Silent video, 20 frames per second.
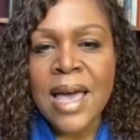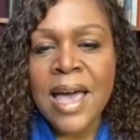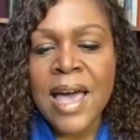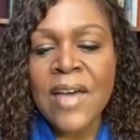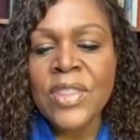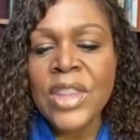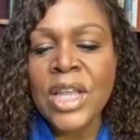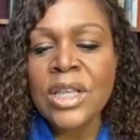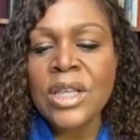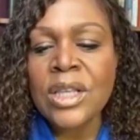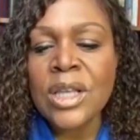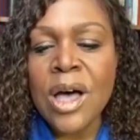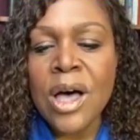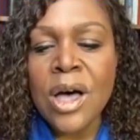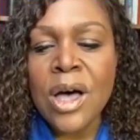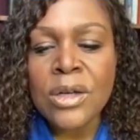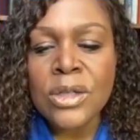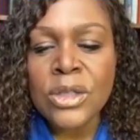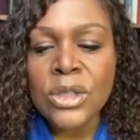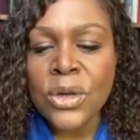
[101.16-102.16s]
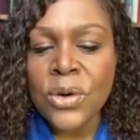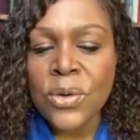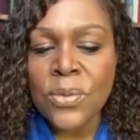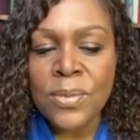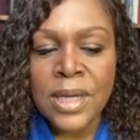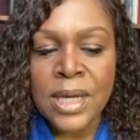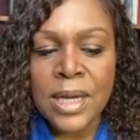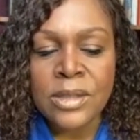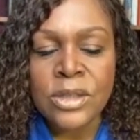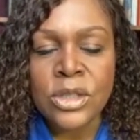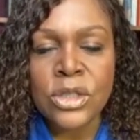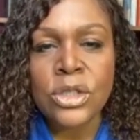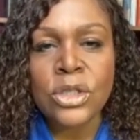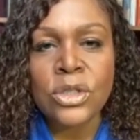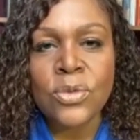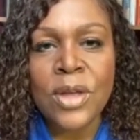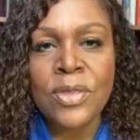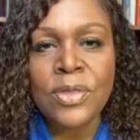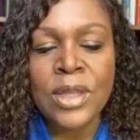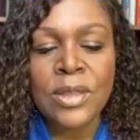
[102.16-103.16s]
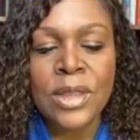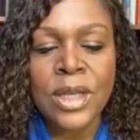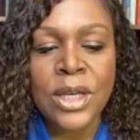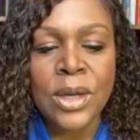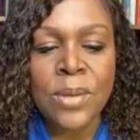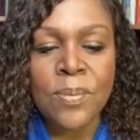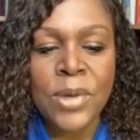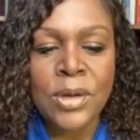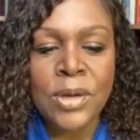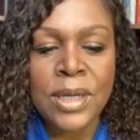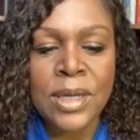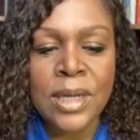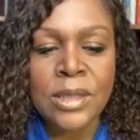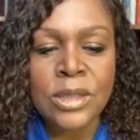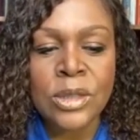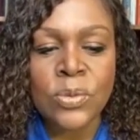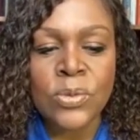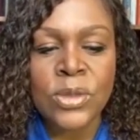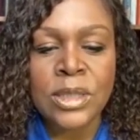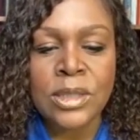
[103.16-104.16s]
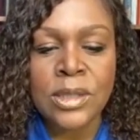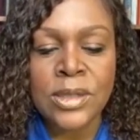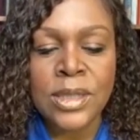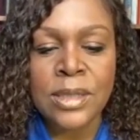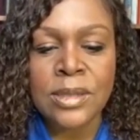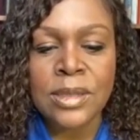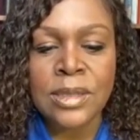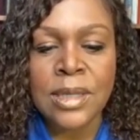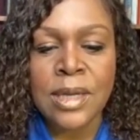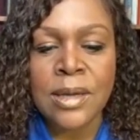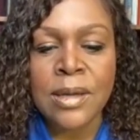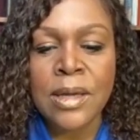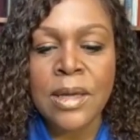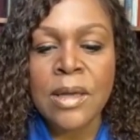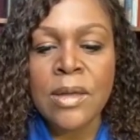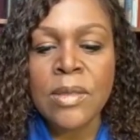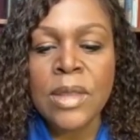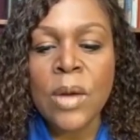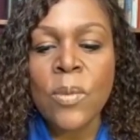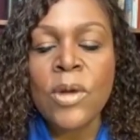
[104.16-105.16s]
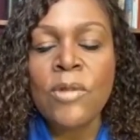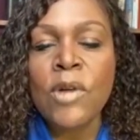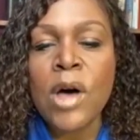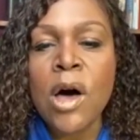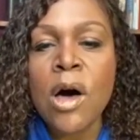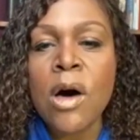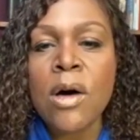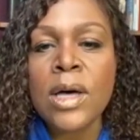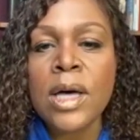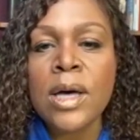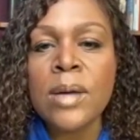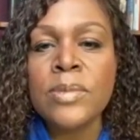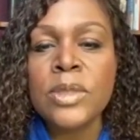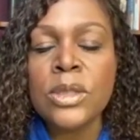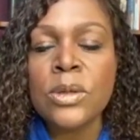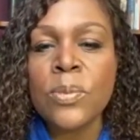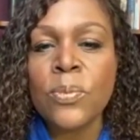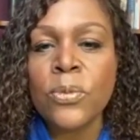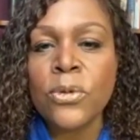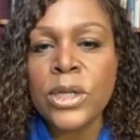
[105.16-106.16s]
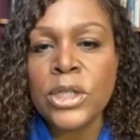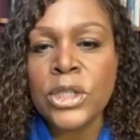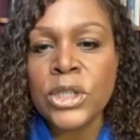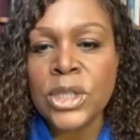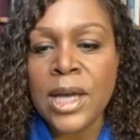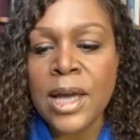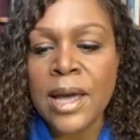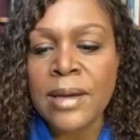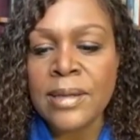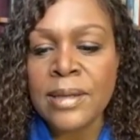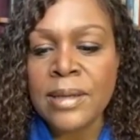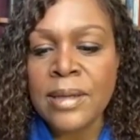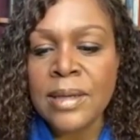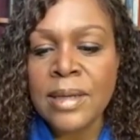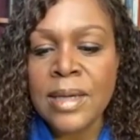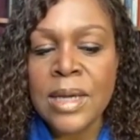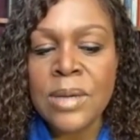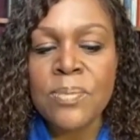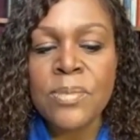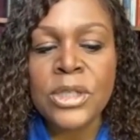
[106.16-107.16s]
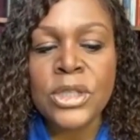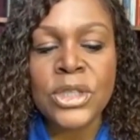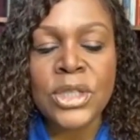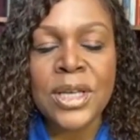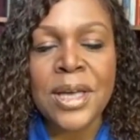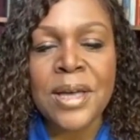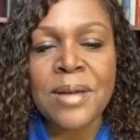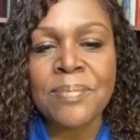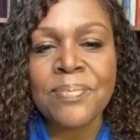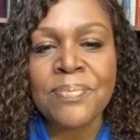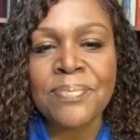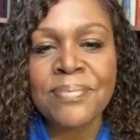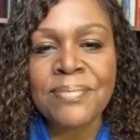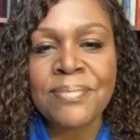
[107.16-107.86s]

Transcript: and the long-term needs to strengthen the community's resiliency that we've all come to appreciate in Michigan.